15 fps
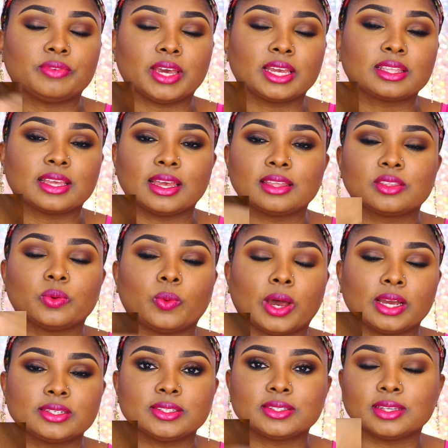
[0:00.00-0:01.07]
fact that the
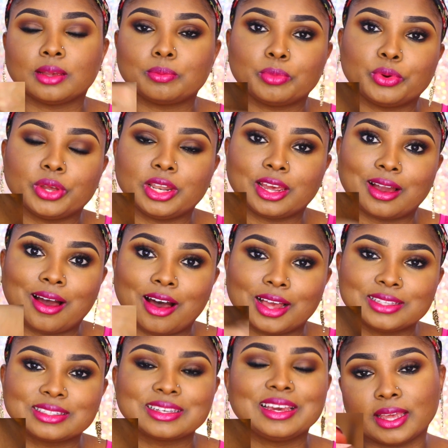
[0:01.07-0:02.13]
wax is not boiling
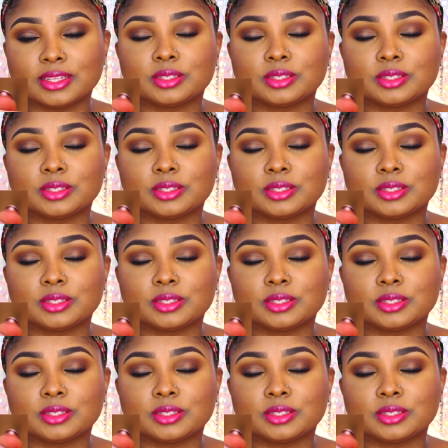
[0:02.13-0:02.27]
hot.